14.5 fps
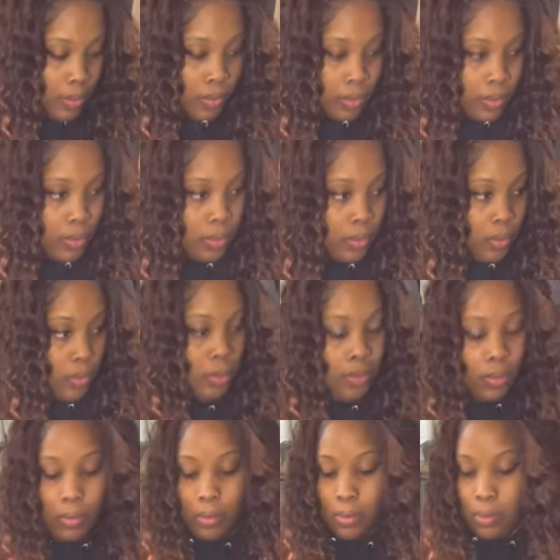
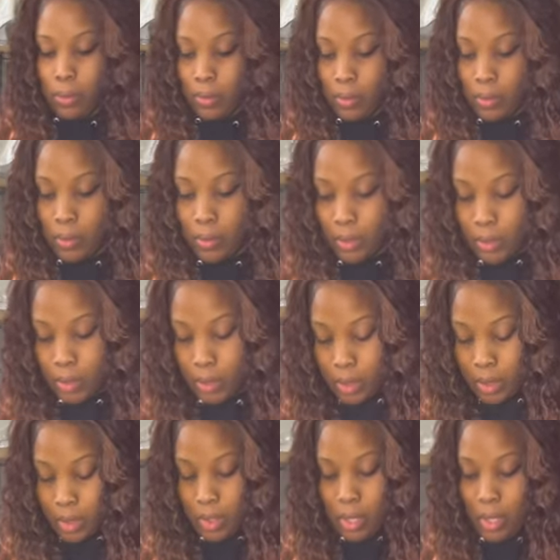
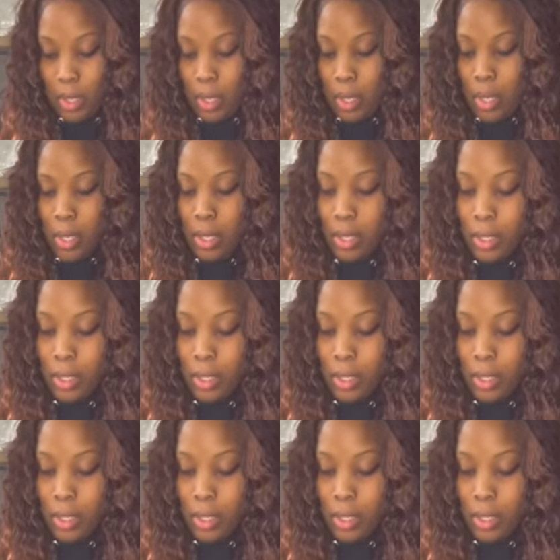[no speech]